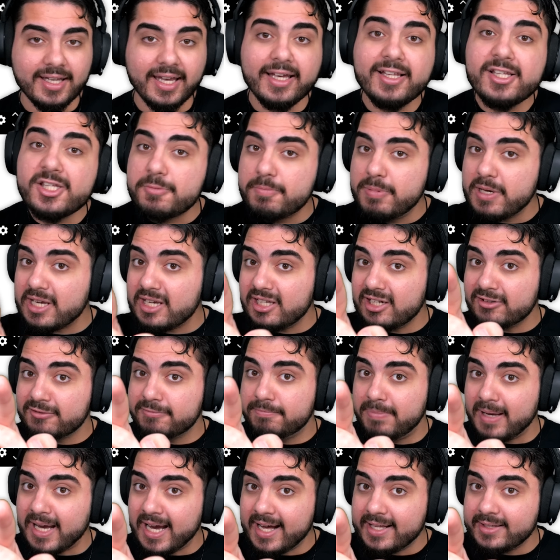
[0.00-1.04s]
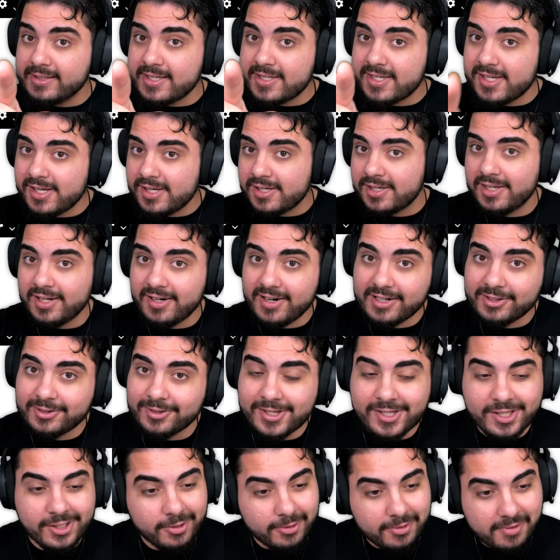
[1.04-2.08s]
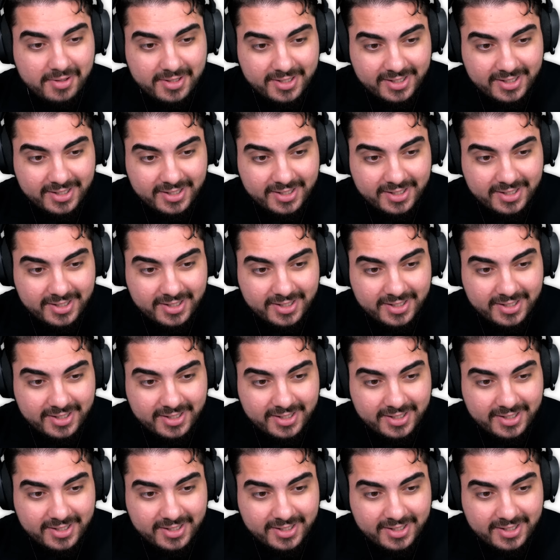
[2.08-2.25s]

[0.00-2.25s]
And speaking of bad design characters, look who's